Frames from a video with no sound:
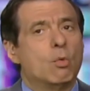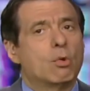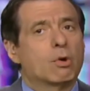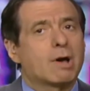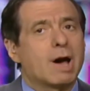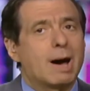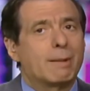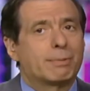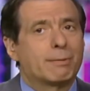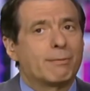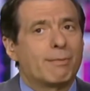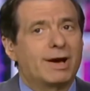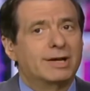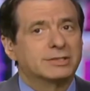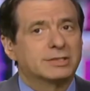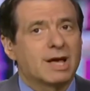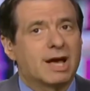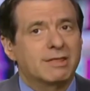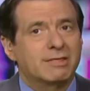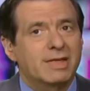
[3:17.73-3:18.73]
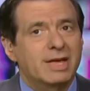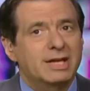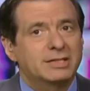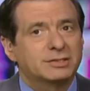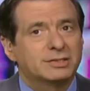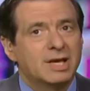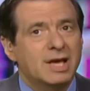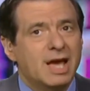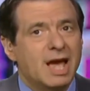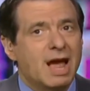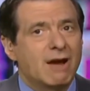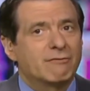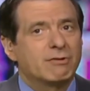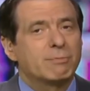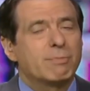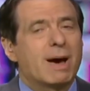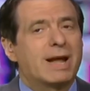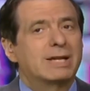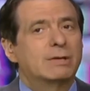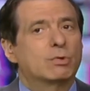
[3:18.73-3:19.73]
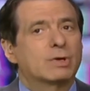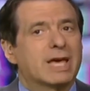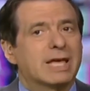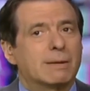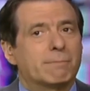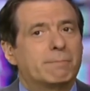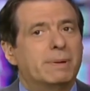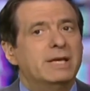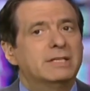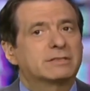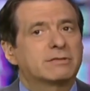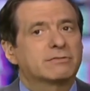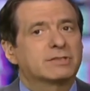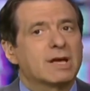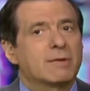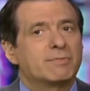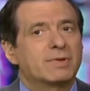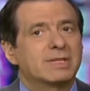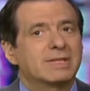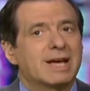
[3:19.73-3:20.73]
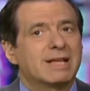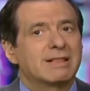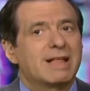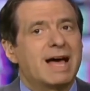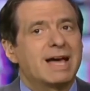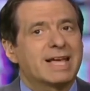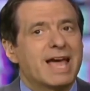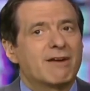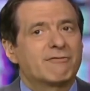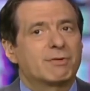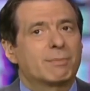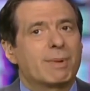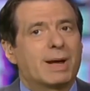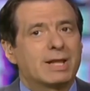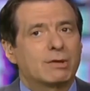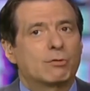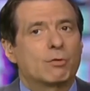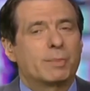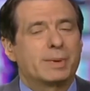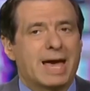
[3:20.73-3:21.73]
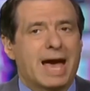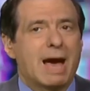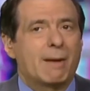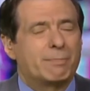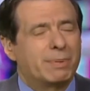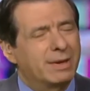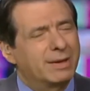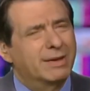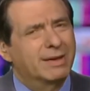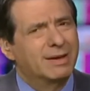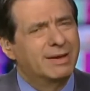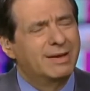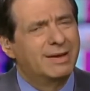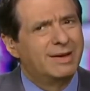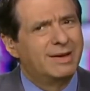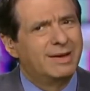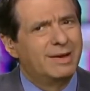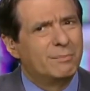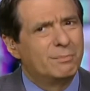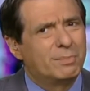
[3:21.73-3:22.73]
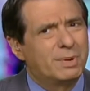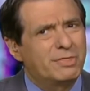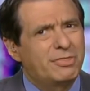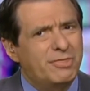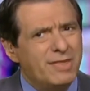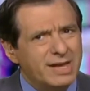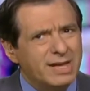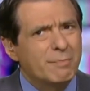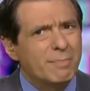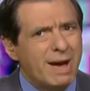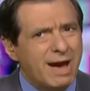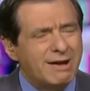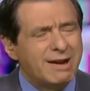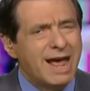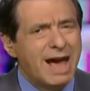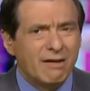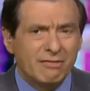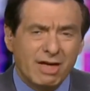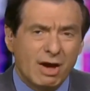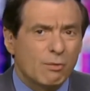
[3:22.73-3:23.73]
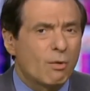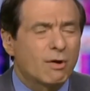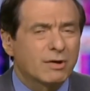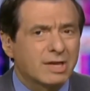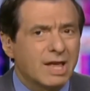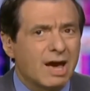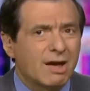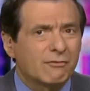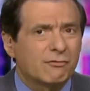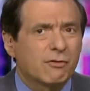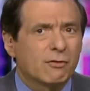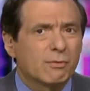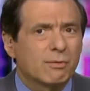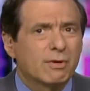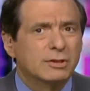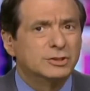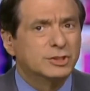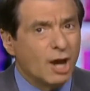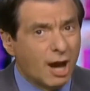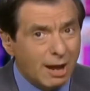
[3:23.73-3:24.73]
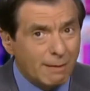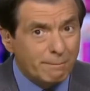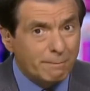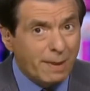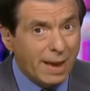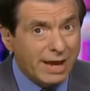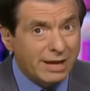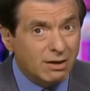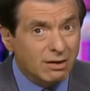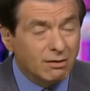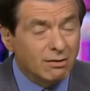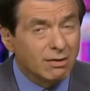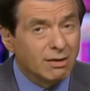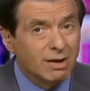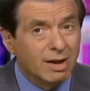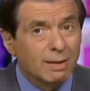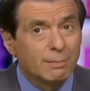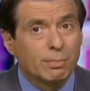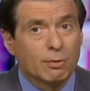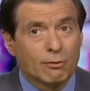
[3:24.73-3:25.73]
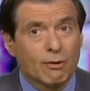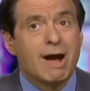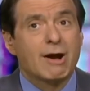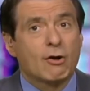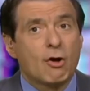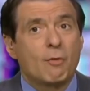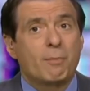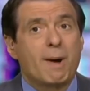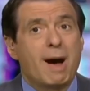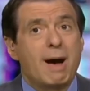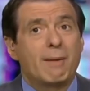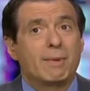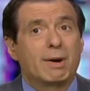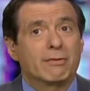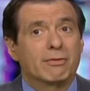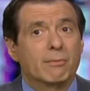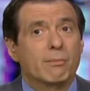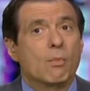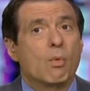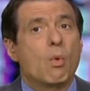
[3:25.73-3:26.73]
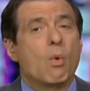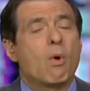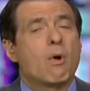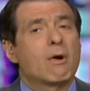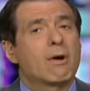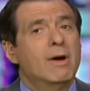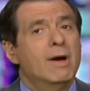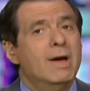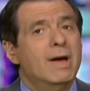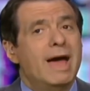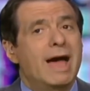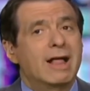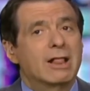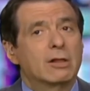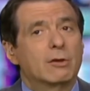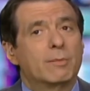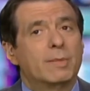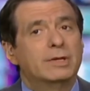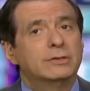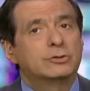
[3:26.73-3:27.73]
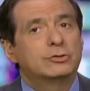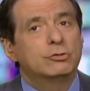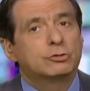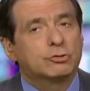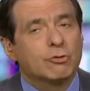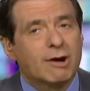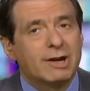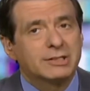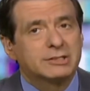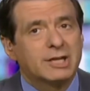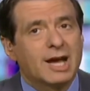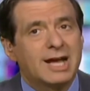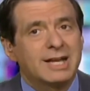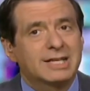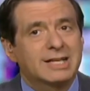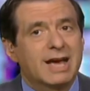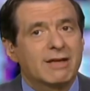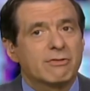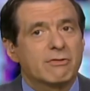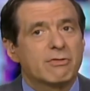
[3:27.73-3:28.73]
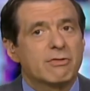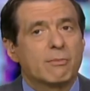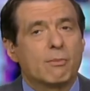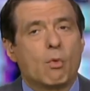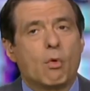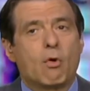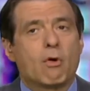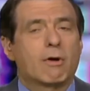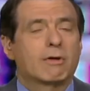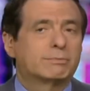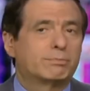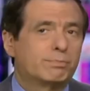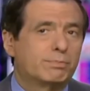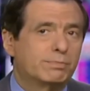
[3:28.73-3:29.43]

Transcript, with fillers: will compromise on this, everybody will get a piece of something they like, everybody will be happy. But think about how that worked out for John Boehner and Barack Obama. The more elements you try to tie together, the more